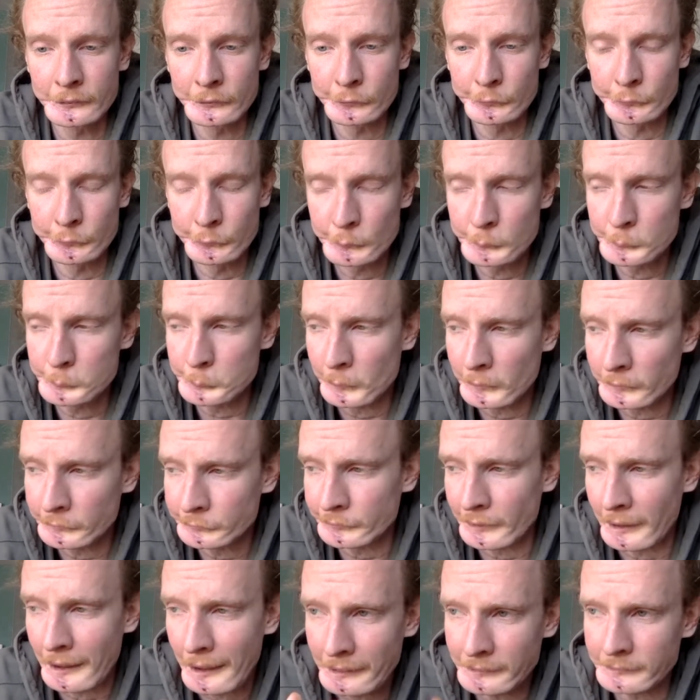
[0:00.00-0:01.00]
you want
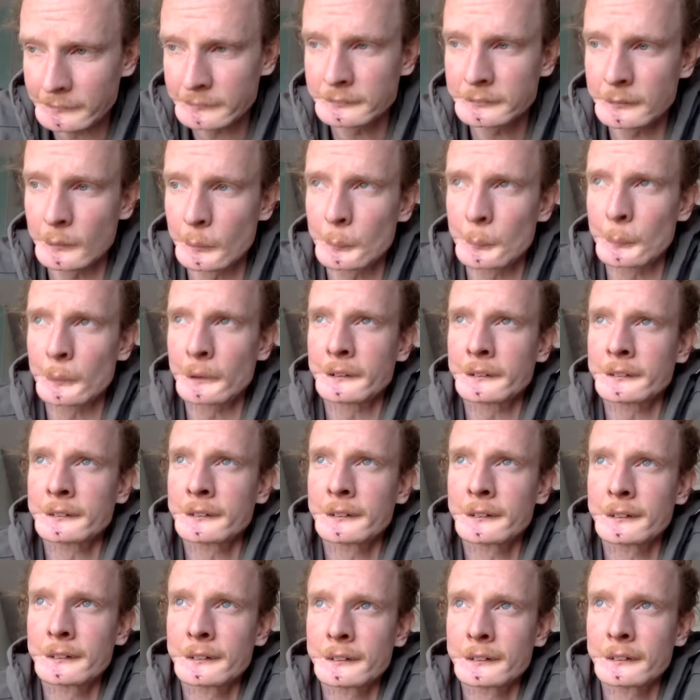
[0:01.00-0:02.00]
to hire someone
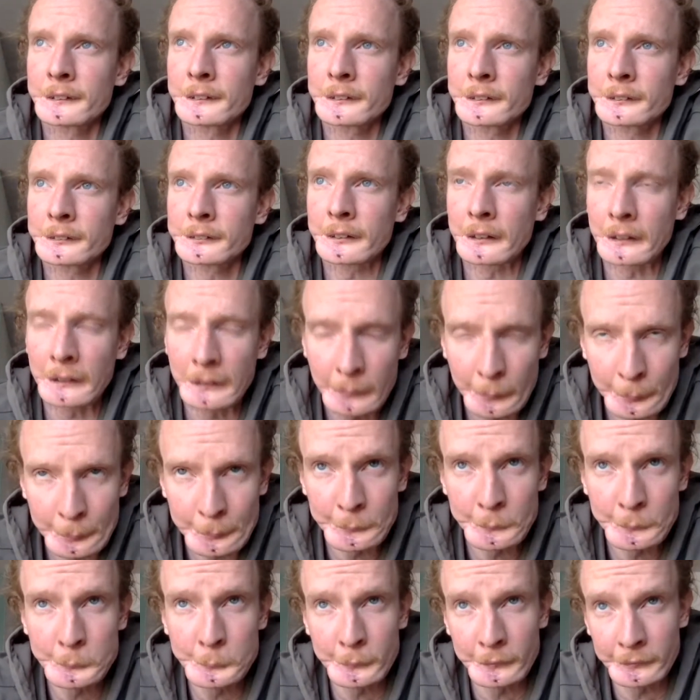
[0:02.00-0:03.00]
to help
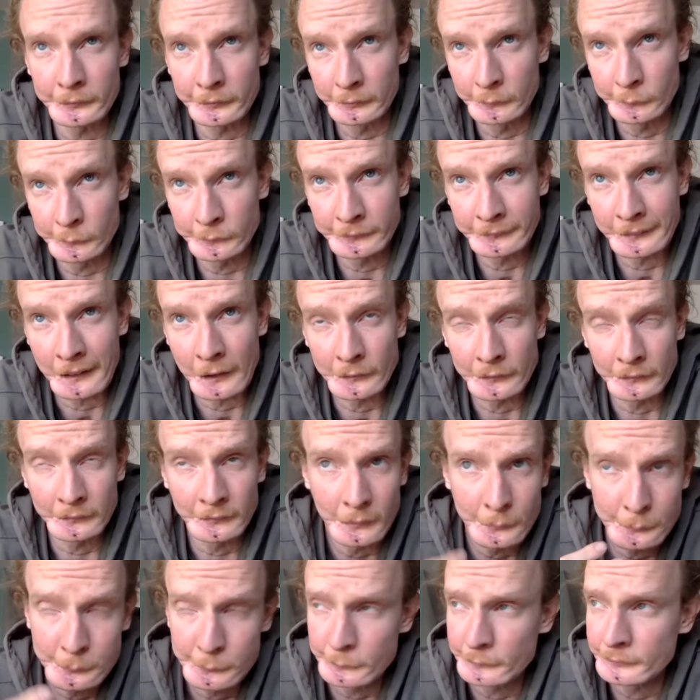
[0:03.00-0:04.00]
you with learning how to
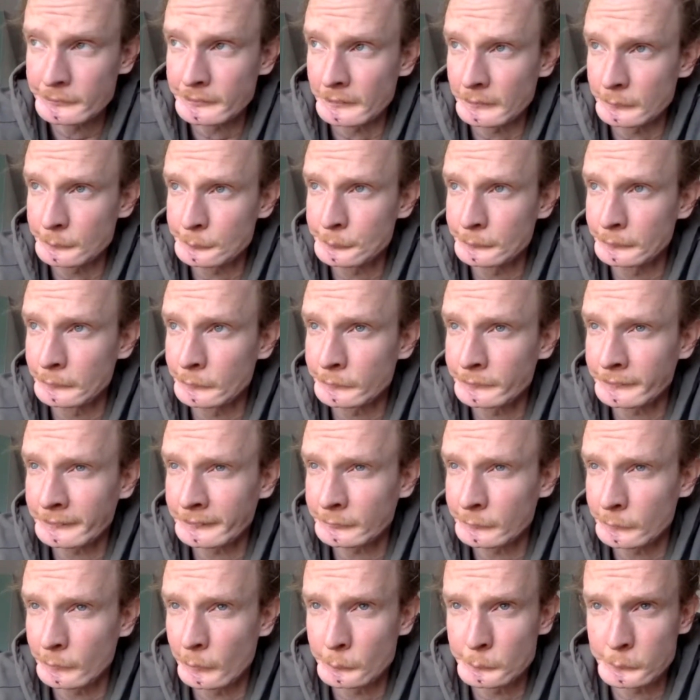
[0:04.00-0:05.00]
love yourself,
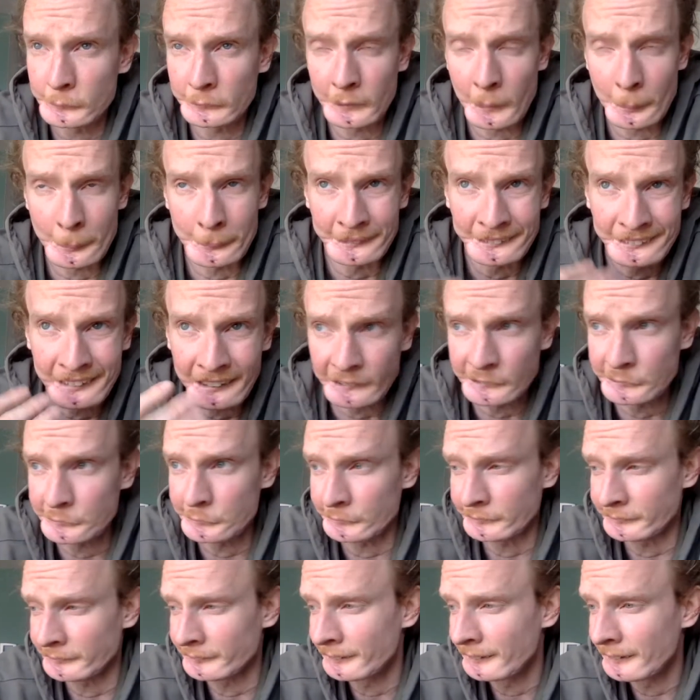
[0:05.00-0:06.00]
learning to overcome
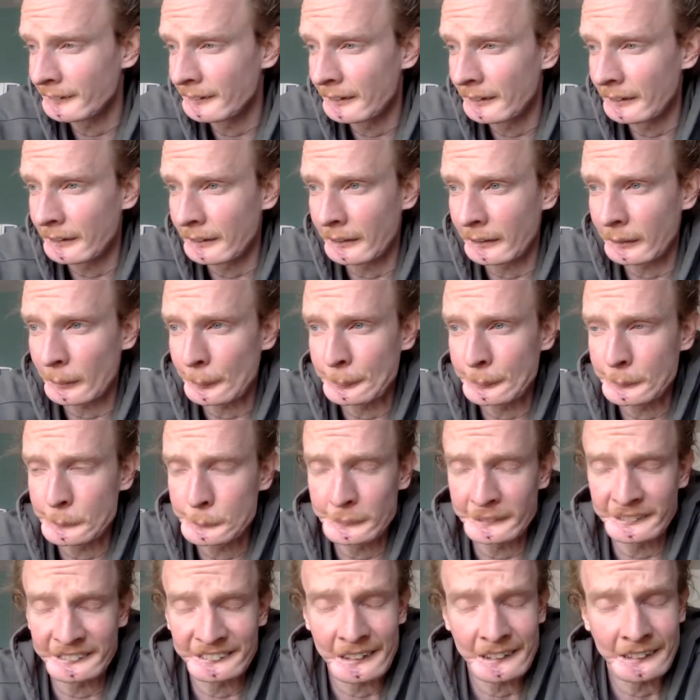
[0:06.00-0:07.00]
addiction, help you
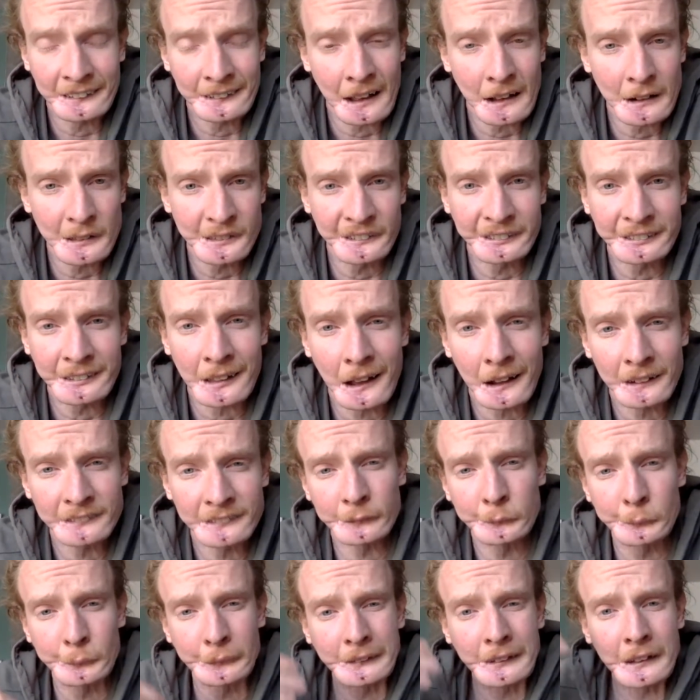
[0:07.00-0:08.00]
with getting out of a
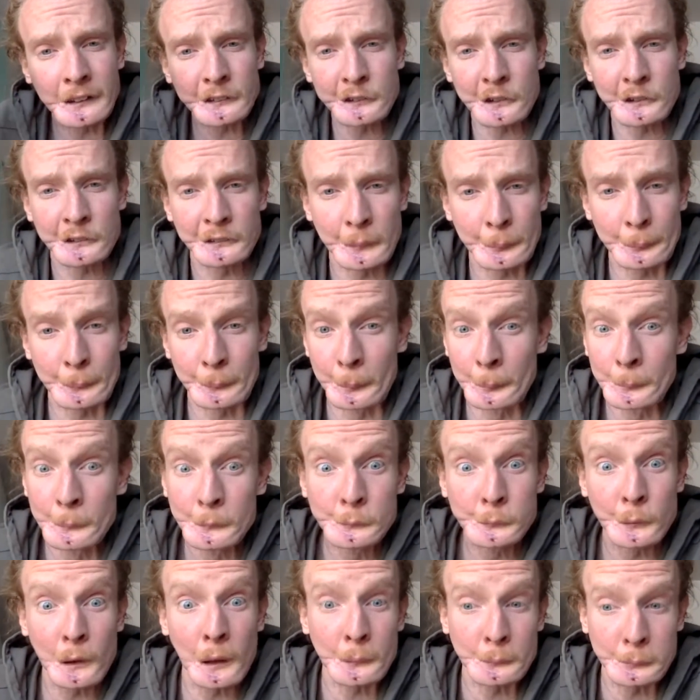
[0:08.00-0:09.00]
toxic relationship or
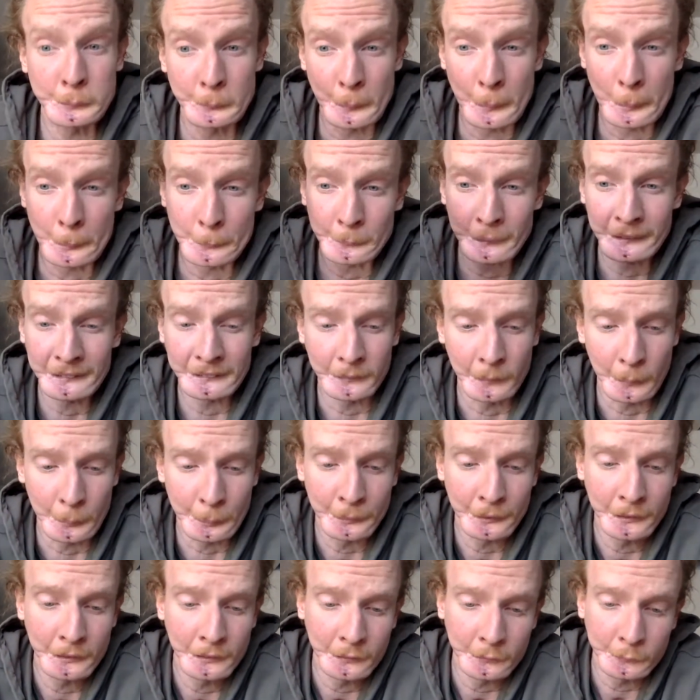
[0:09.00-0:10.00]
move on from a breakup,
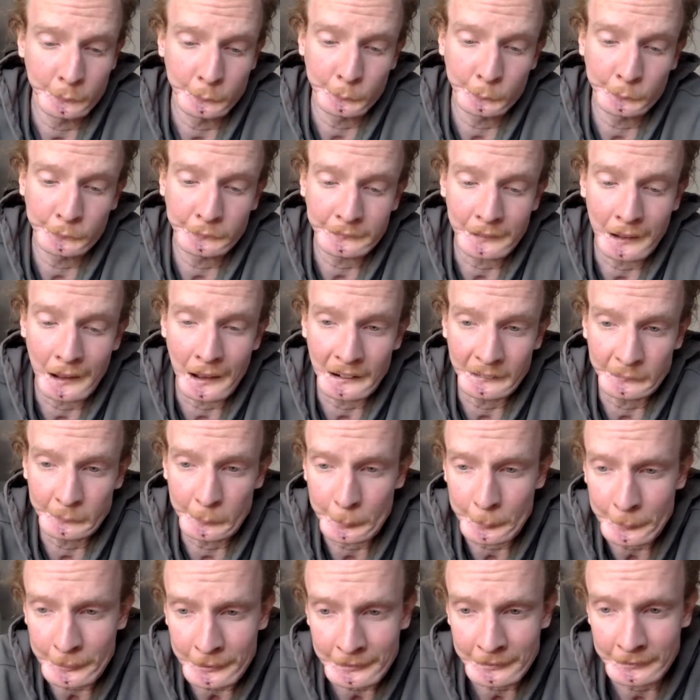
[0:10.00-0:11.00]
you can hire
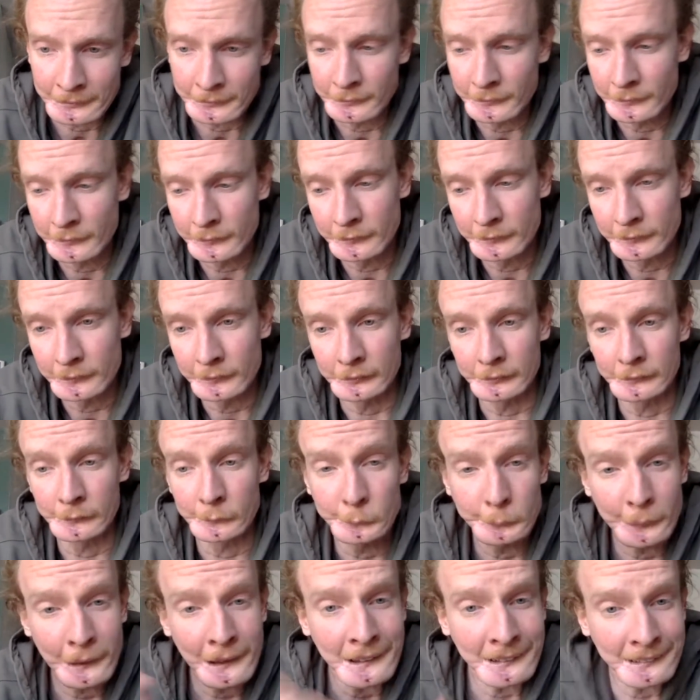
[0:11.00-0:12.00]
me,
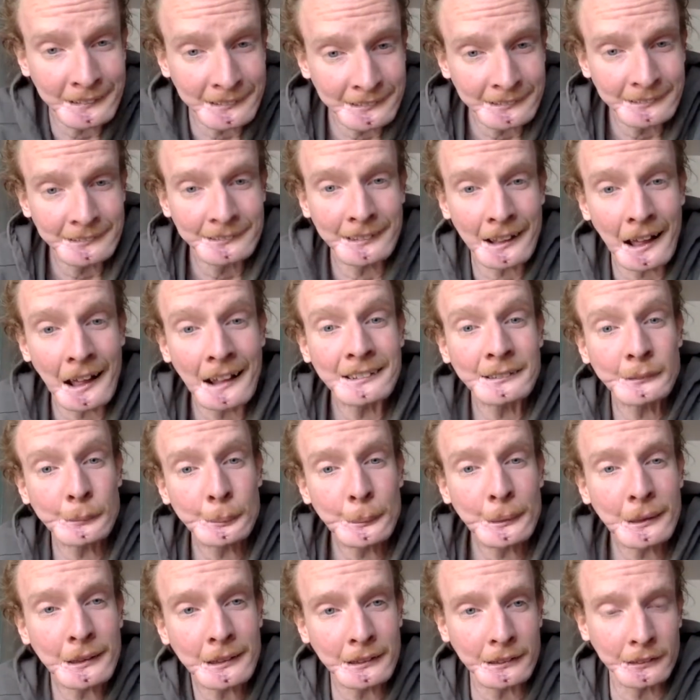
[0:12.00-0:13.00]
Lorenz. That's
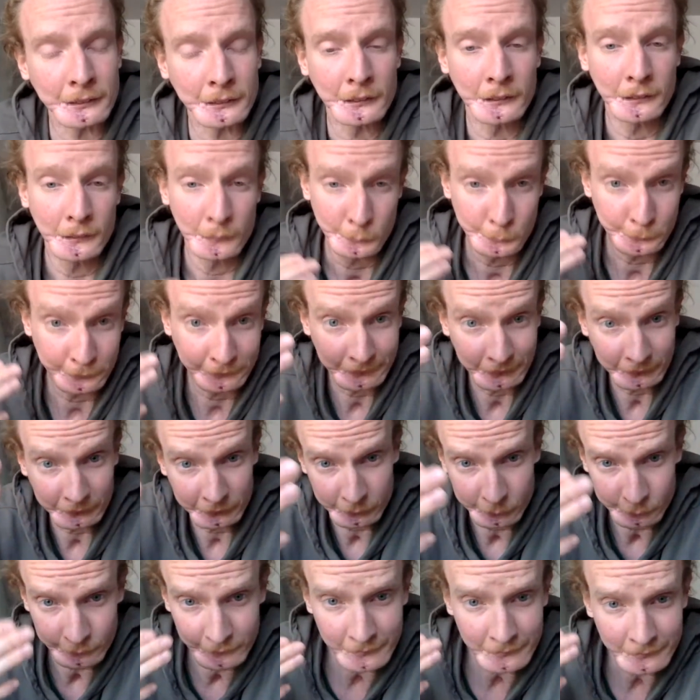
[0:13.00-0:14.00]
me. We can
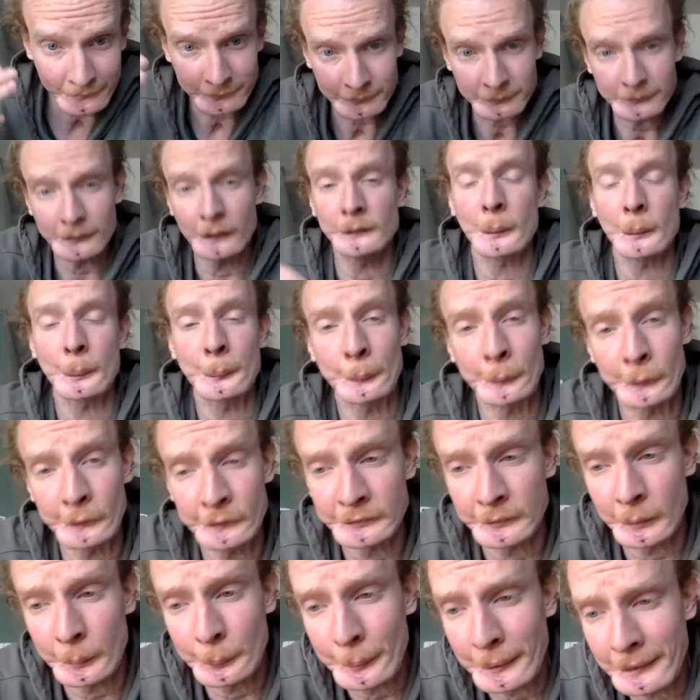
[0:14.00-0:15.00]
do this on a
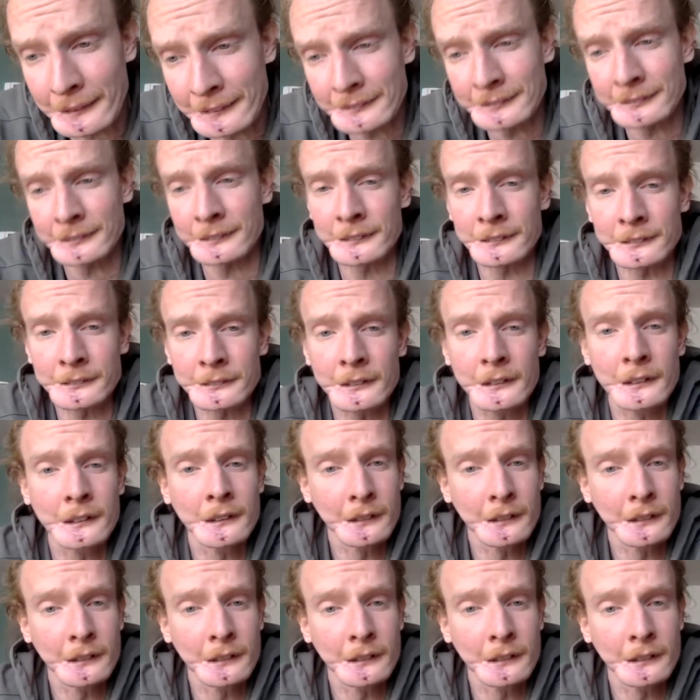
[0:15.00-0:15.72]
personal basis.